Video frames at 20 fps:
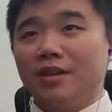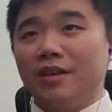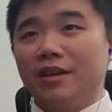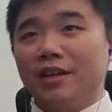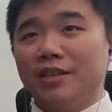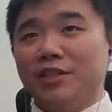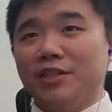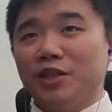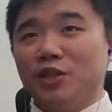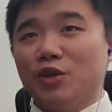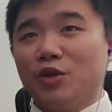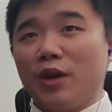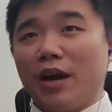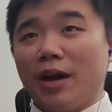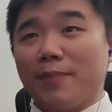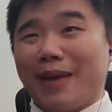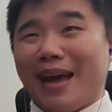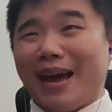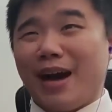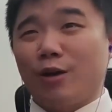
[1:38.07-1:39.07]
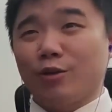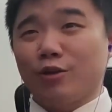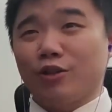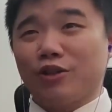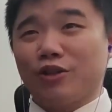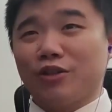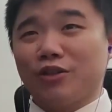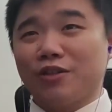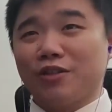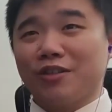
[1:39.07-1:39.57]
It's a trap.
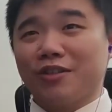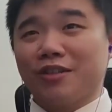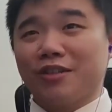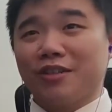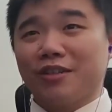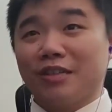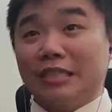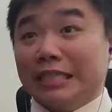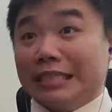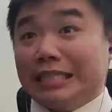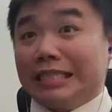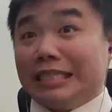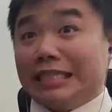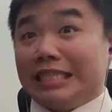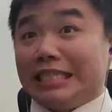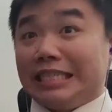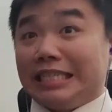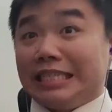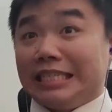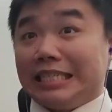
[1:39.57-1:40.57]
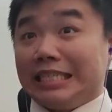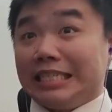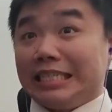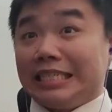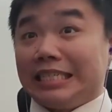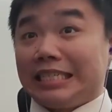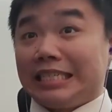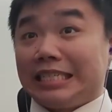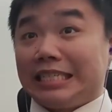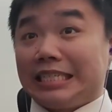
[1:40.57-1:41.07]
Ouch.
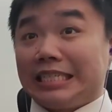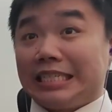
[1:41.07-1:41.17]
Oh.